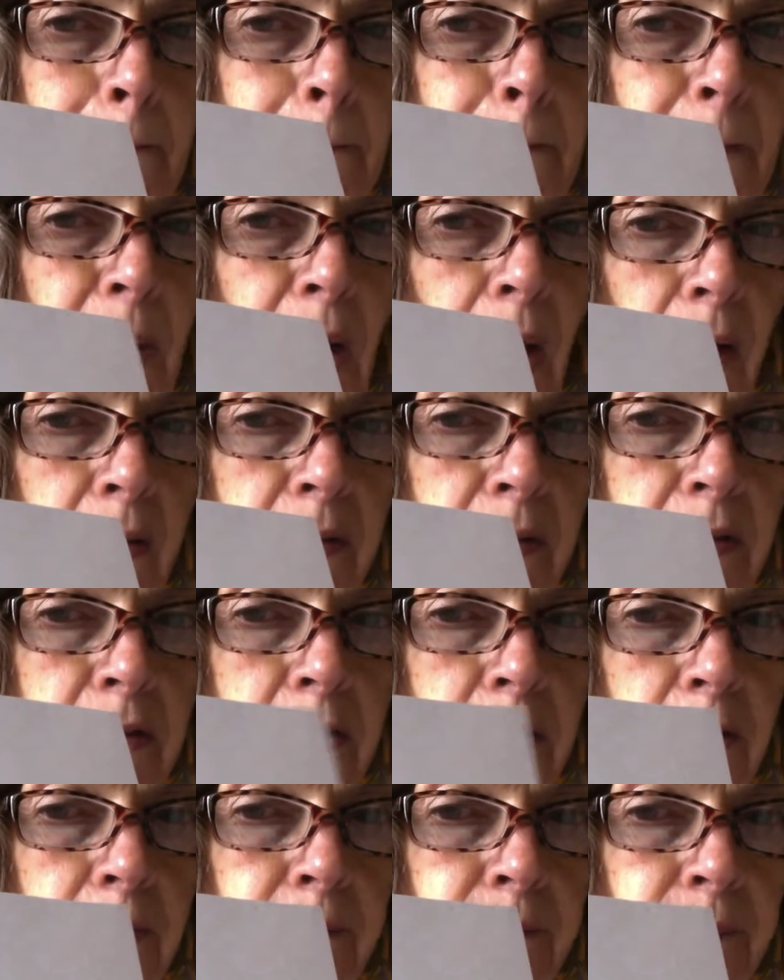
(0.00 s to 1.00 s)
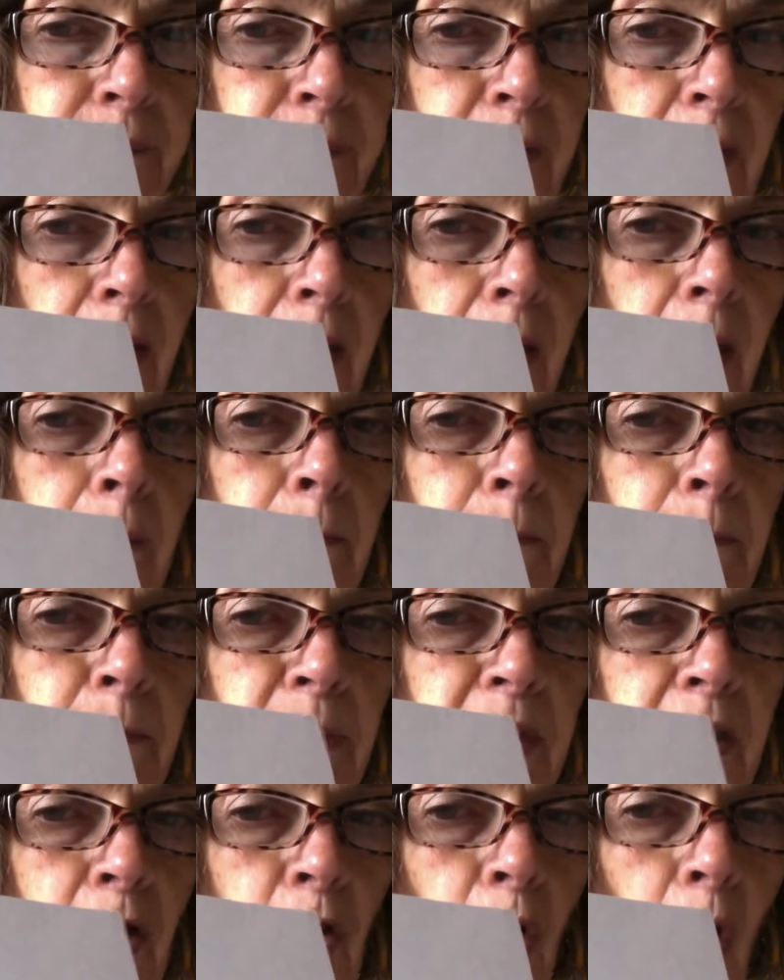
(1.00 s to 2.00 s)
But,
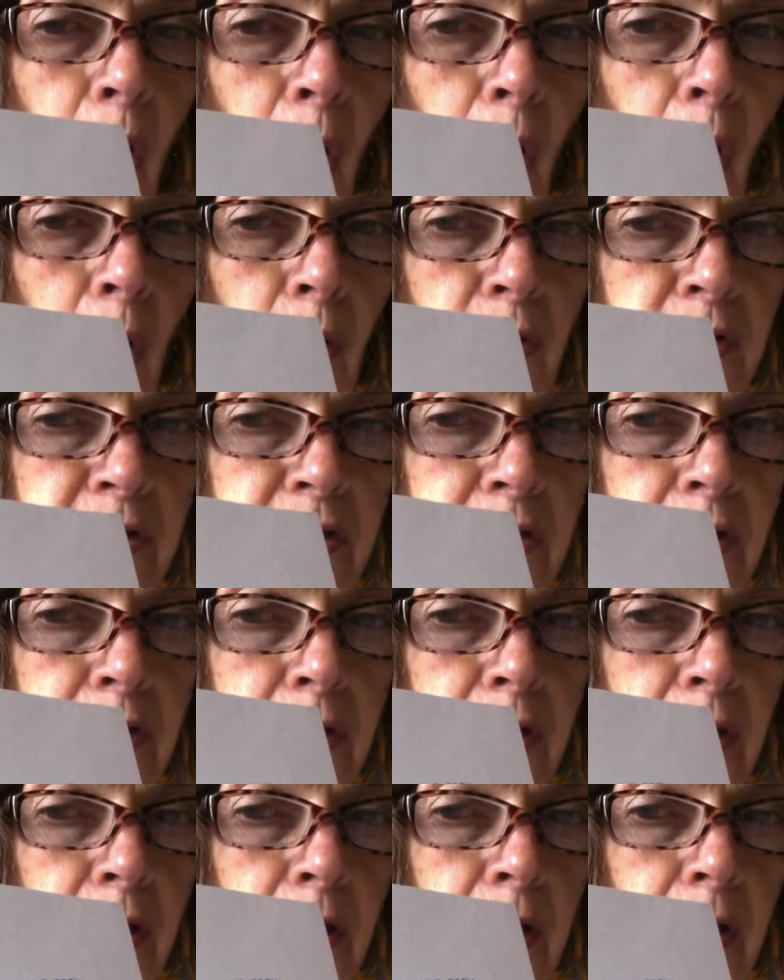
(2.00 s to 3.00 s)
because,